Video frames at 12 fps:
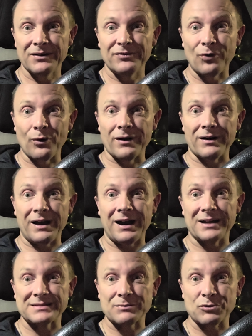for
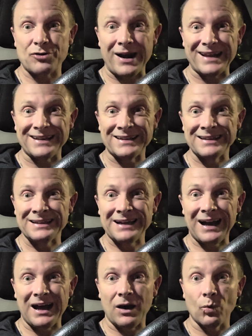some credit,
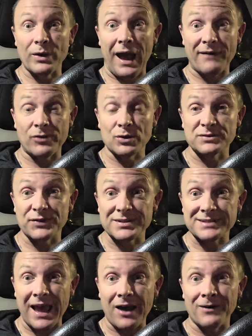we have those for
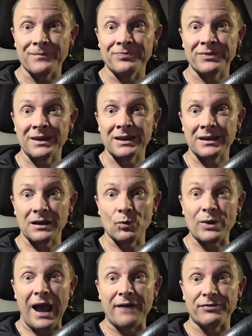sale.
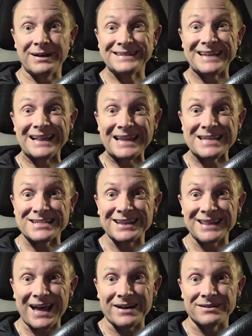We have
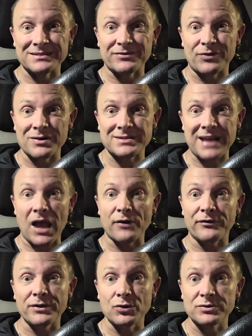deletion letters for sale
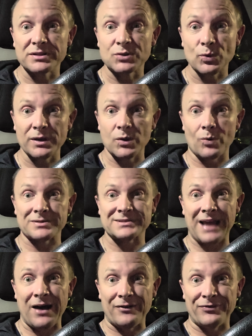for you to do it
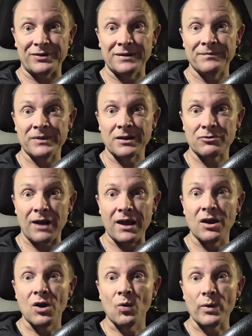yourself,
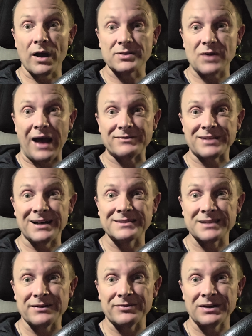right? We also have
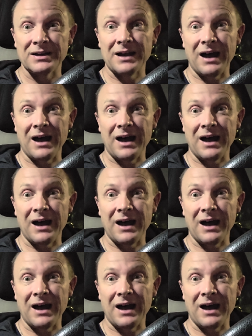tons of